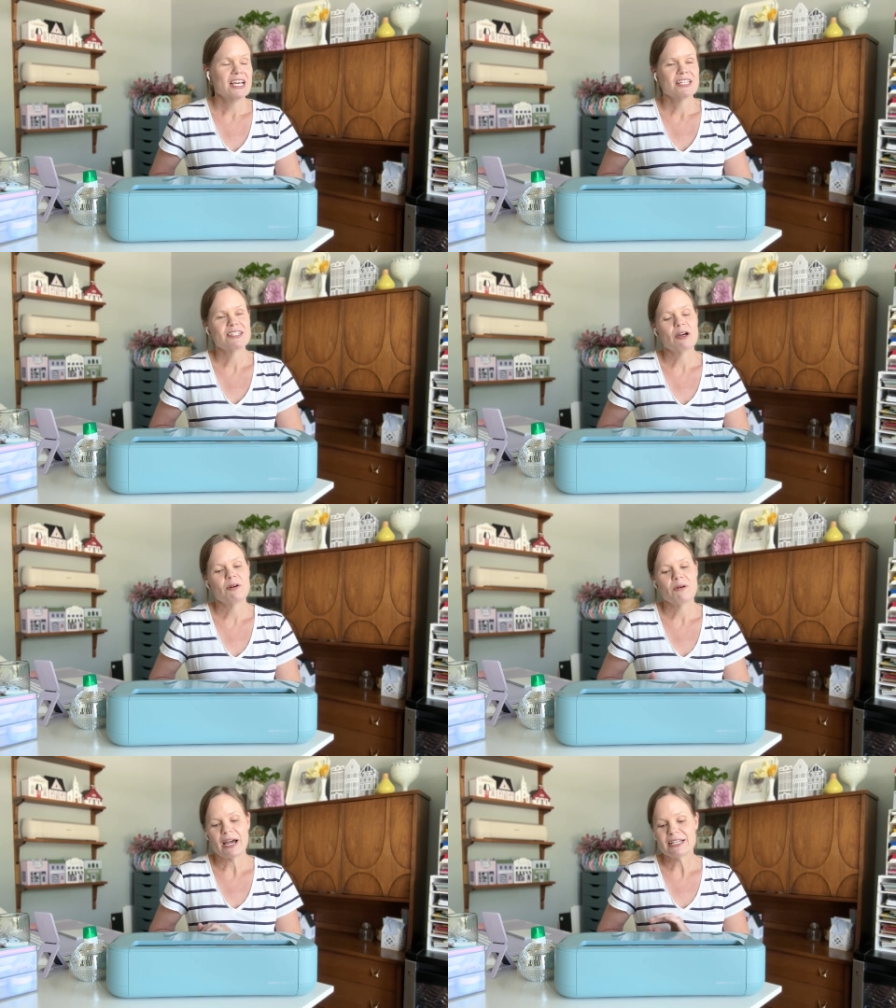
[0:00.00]

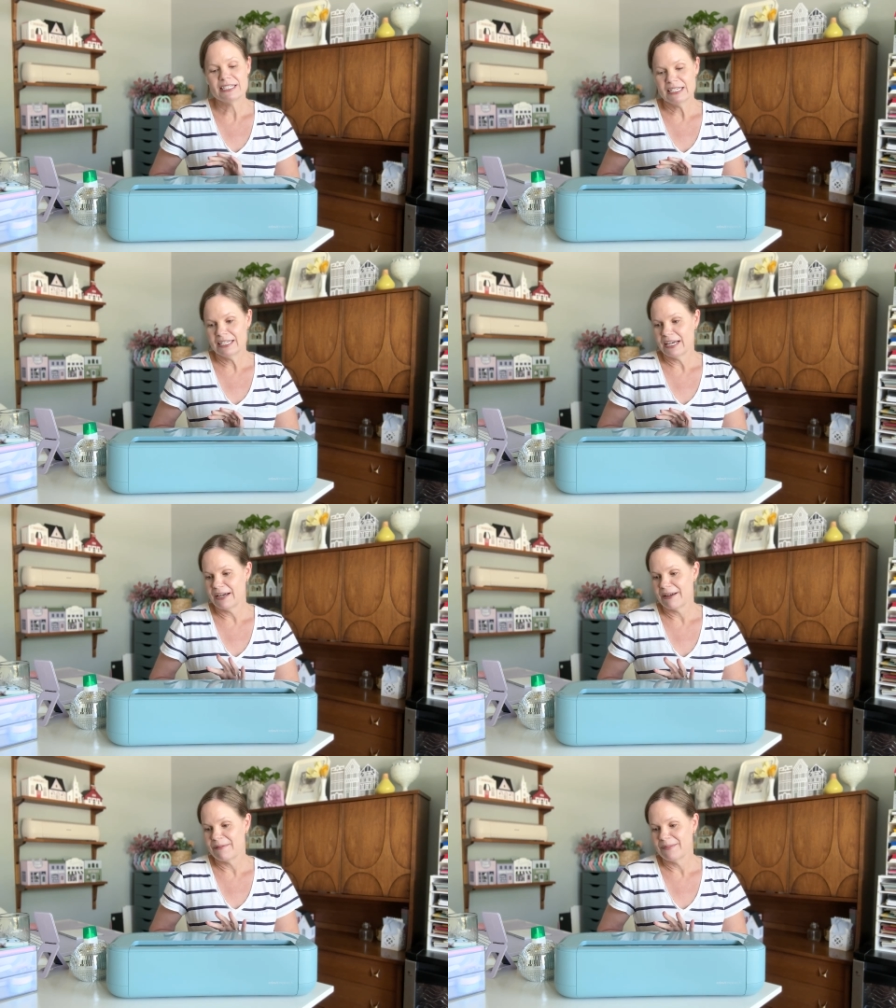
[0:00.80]
So I did,
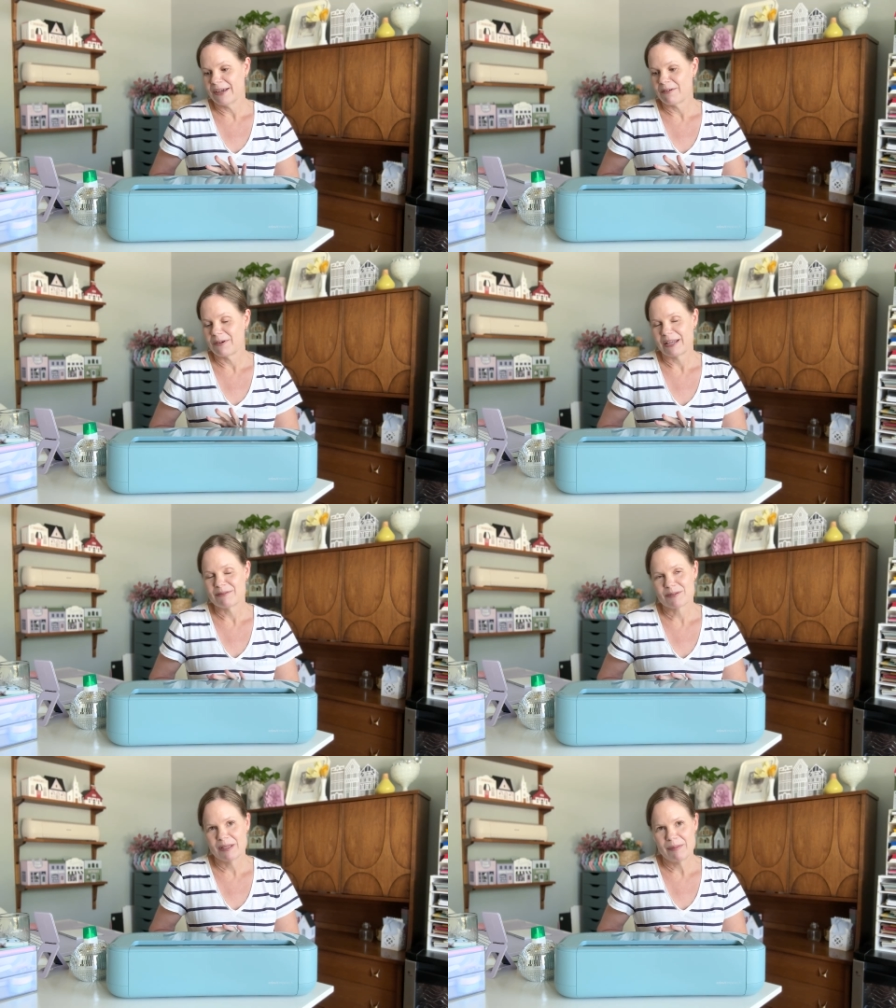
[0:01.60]
when I
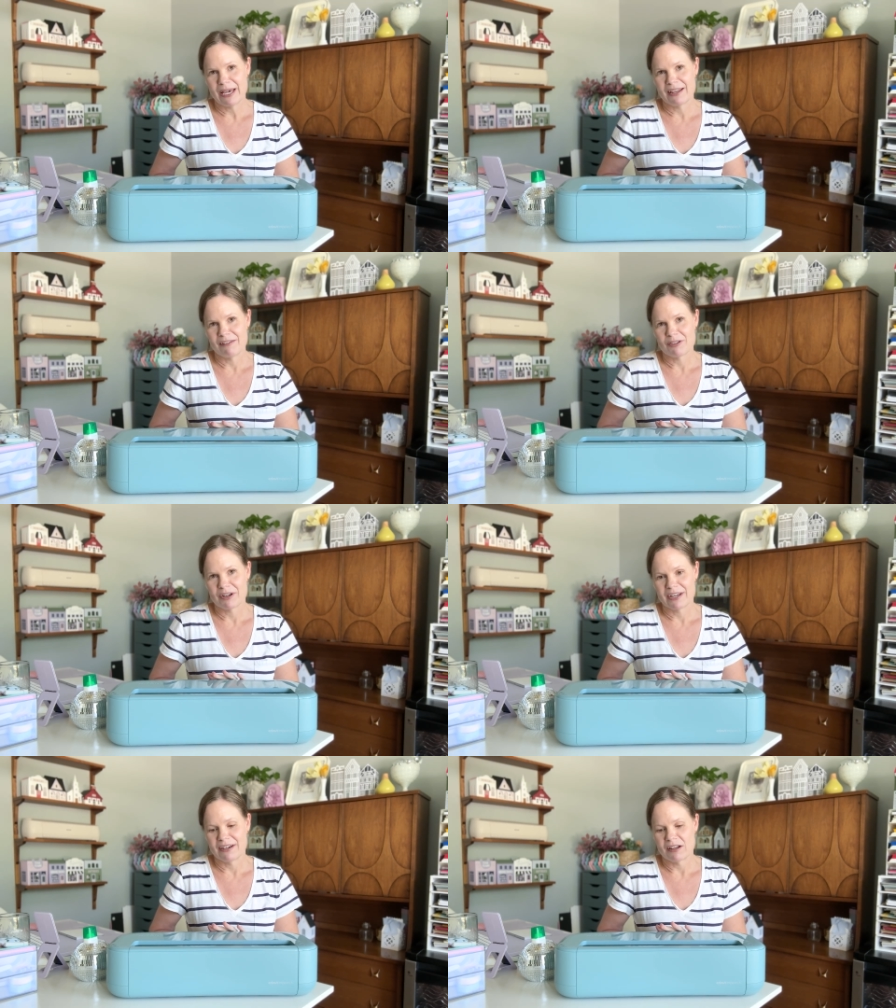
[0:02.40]
was really mad after
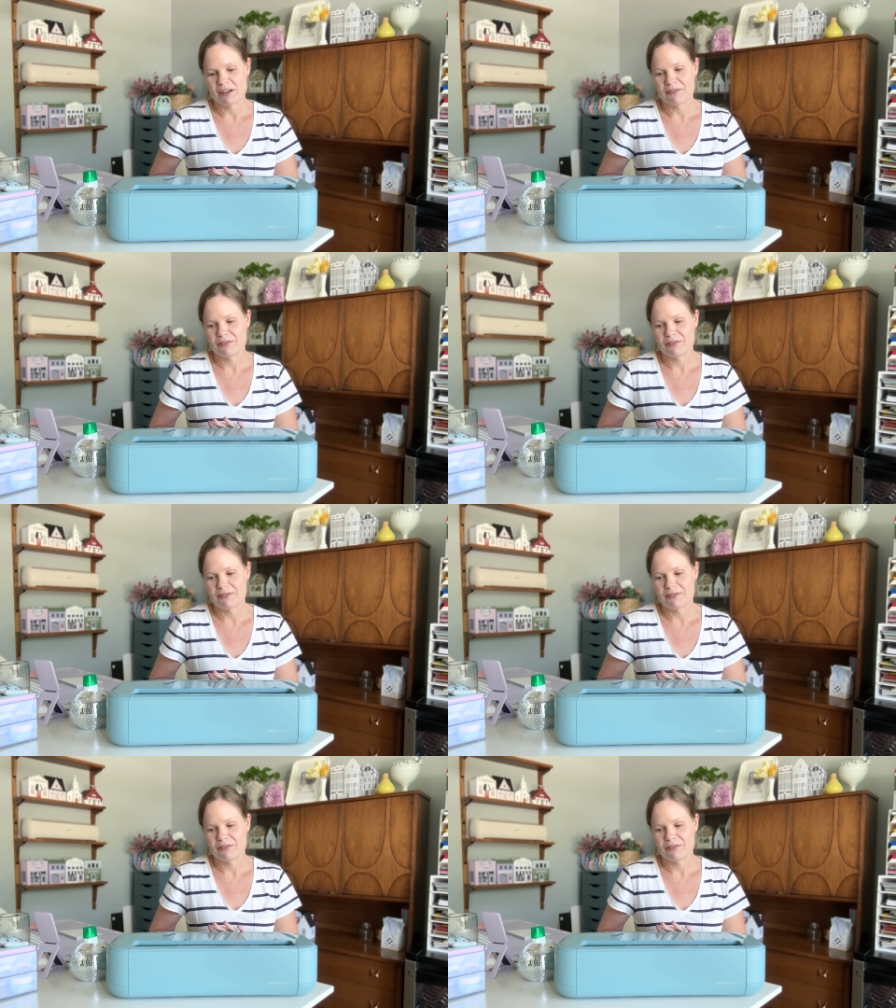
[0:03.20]
I got off